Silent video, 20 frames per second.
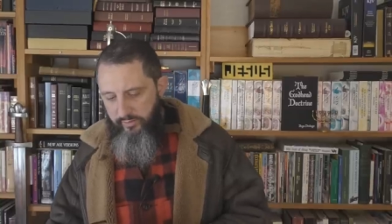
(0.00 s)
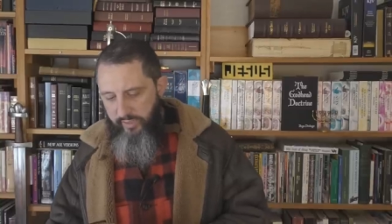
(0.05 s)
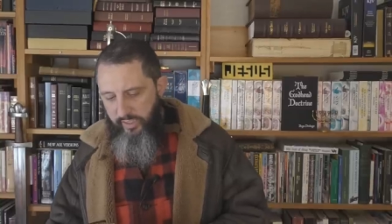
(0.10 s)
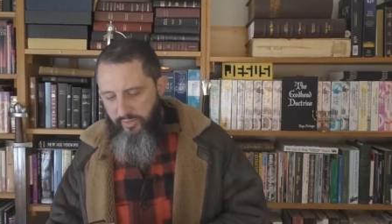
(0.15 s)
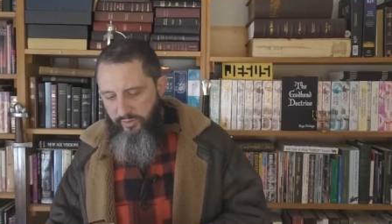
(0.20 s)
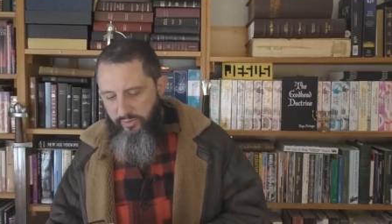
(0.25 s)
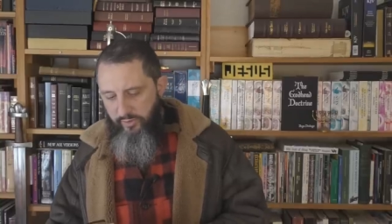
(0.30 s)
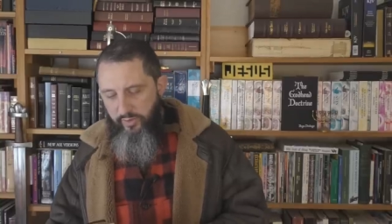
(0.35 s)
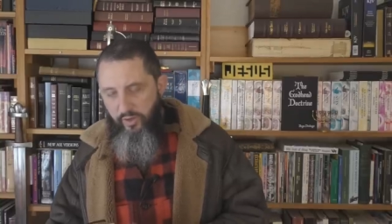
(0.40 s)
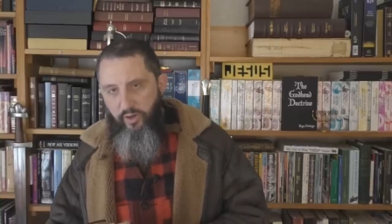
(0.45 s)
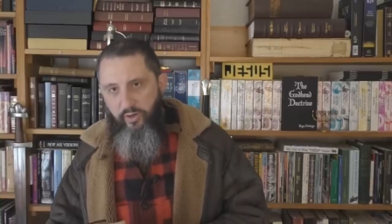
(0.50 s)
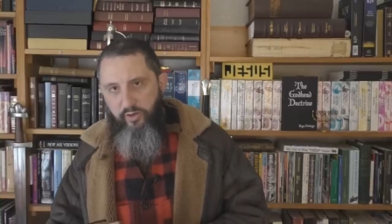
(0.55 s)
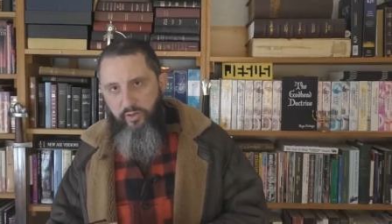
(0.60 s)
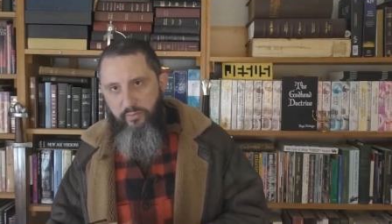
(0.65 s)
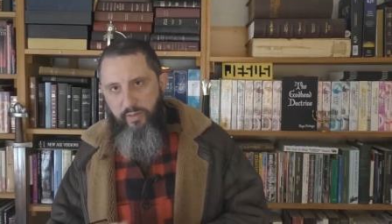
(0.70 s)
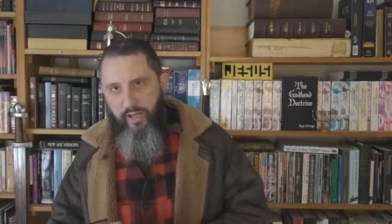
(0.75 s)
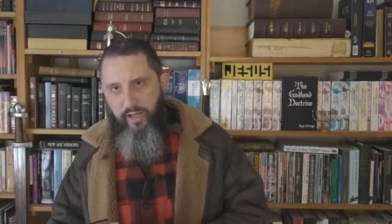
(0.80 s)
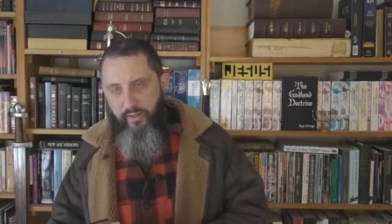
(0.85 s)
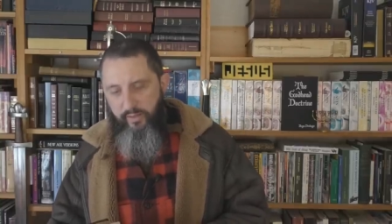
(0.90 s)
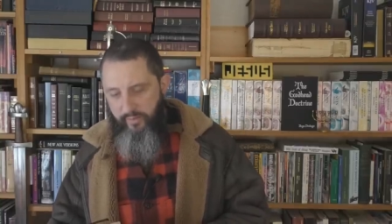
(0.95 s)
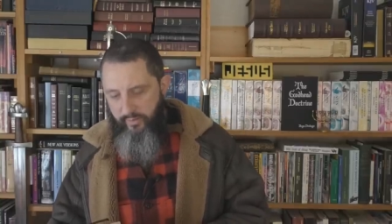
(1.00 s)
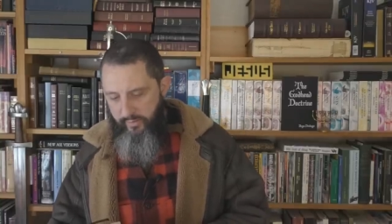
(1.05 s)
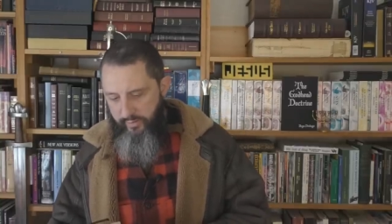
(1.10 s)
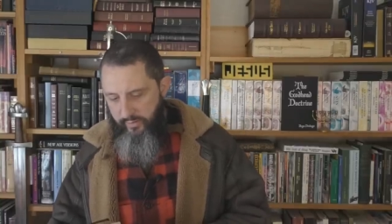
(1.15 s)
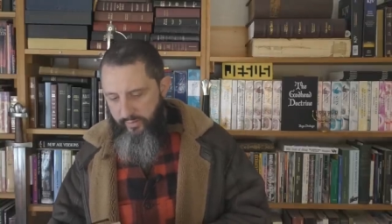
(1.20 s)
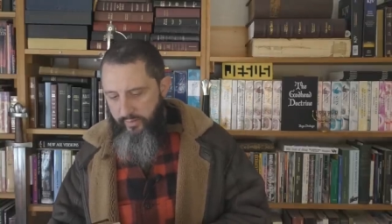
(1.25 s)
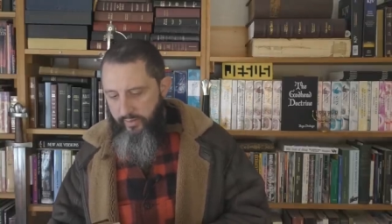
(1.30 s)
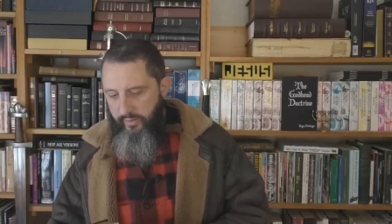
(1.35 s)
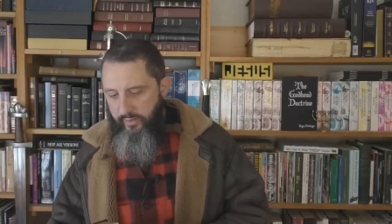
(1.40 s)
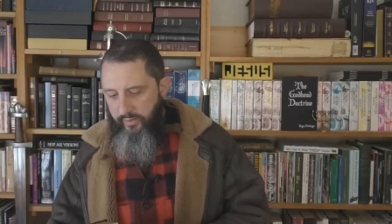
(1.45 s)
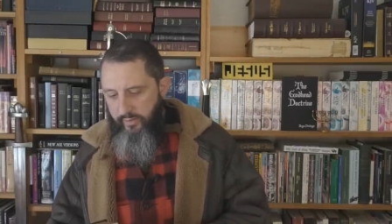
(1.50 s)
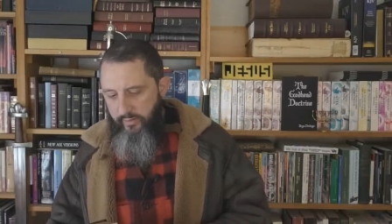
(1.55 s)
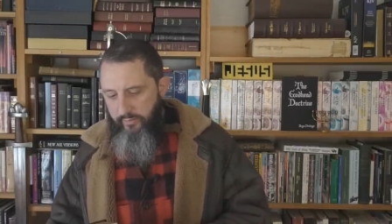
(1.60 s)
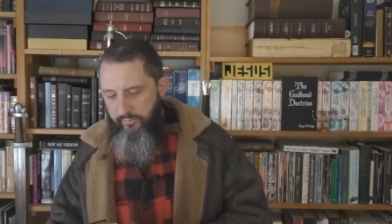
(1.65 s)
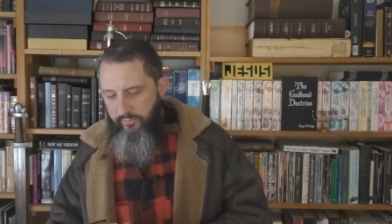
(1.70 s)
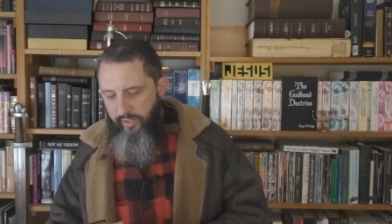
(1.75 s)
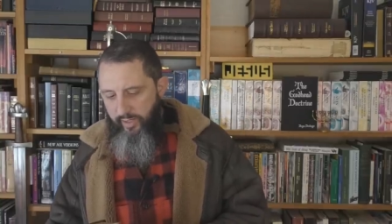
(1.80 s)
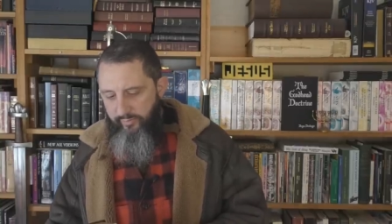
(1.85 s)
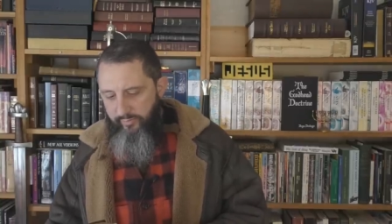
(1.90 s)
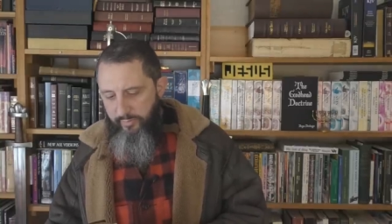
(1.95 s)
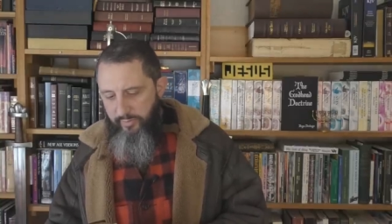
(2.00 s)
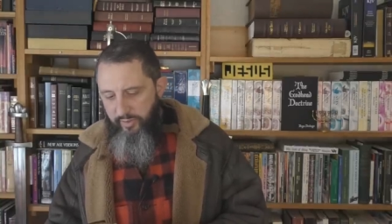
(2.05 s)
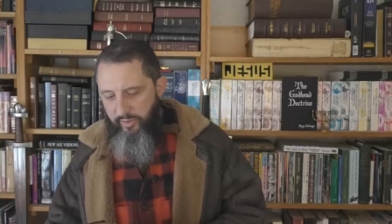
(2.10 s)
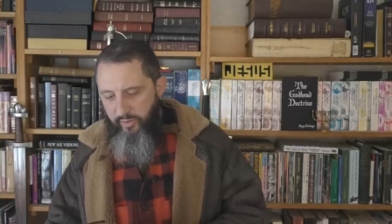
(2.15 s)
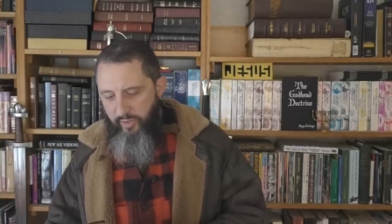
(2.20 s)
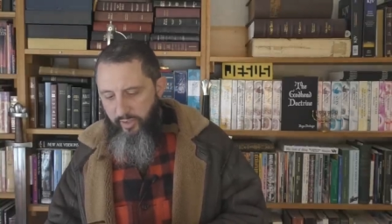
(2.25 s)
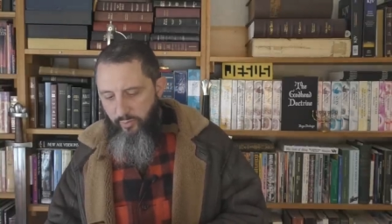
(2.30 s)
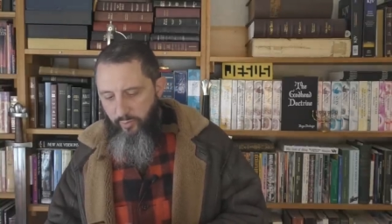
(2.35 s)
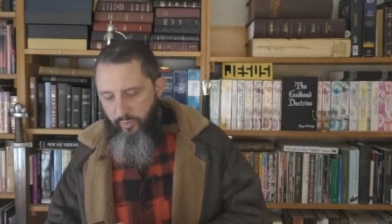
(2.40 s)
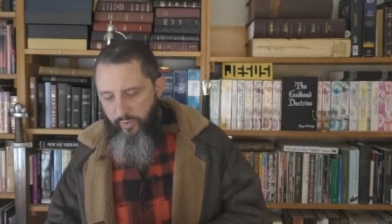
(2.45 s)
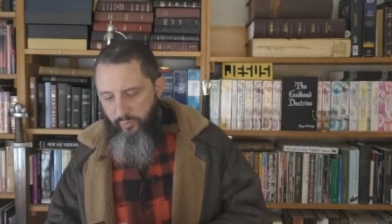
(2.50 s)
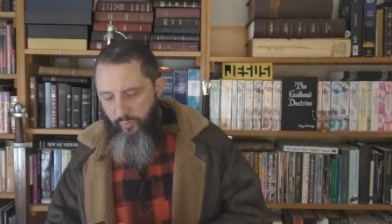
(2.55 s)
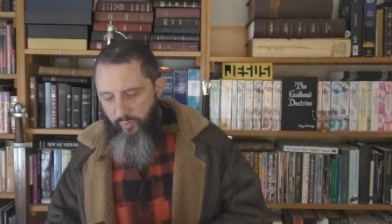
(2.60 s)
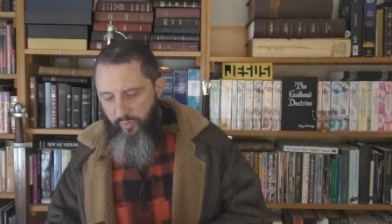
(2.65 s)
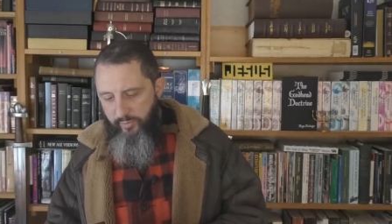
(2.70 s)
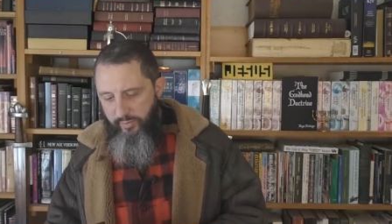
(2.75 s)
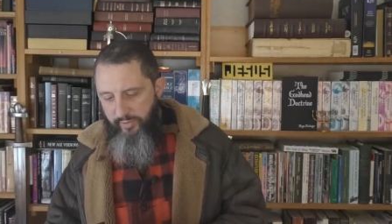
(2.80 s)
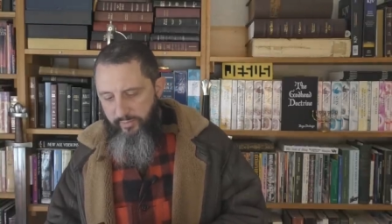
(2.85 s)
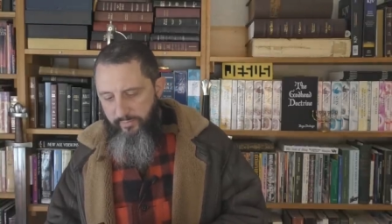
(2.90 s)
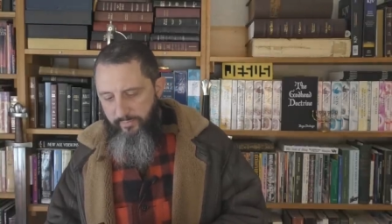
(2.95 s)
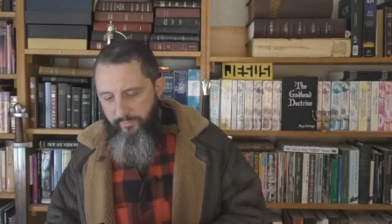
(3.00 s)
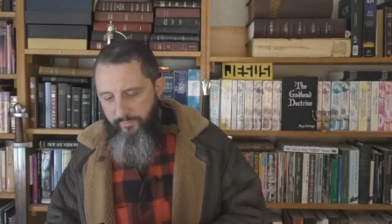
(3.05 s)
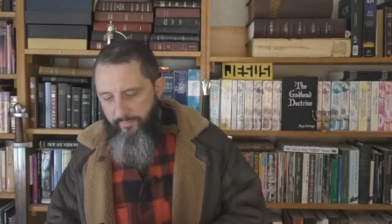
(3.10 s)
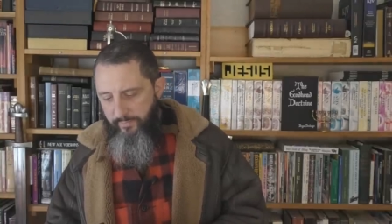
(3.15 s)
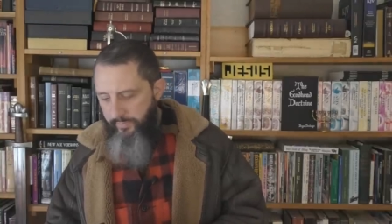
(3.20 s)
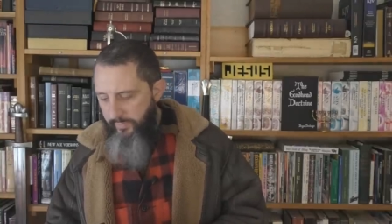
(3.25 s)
teach your daughter about. Proverbs 31 woman.